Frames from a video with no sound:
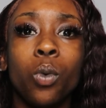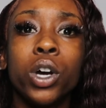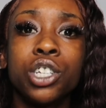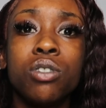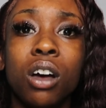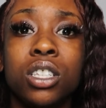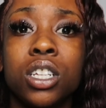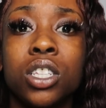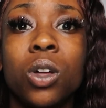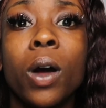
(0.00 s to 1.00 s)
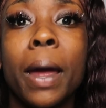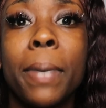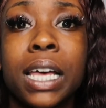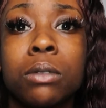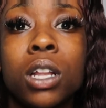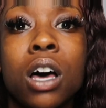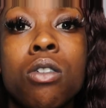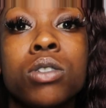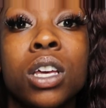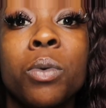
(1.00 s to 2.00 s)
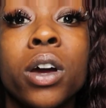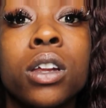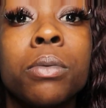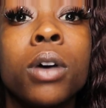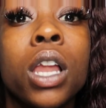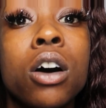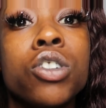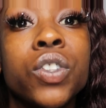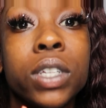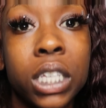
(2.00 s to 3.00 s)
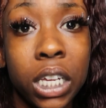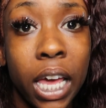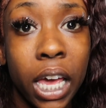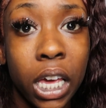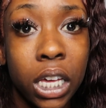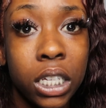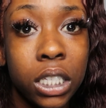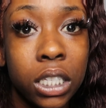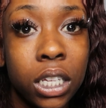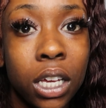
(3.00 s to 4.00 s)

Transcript: would you go to the store and buy some clothes and wear them clothes for 10 days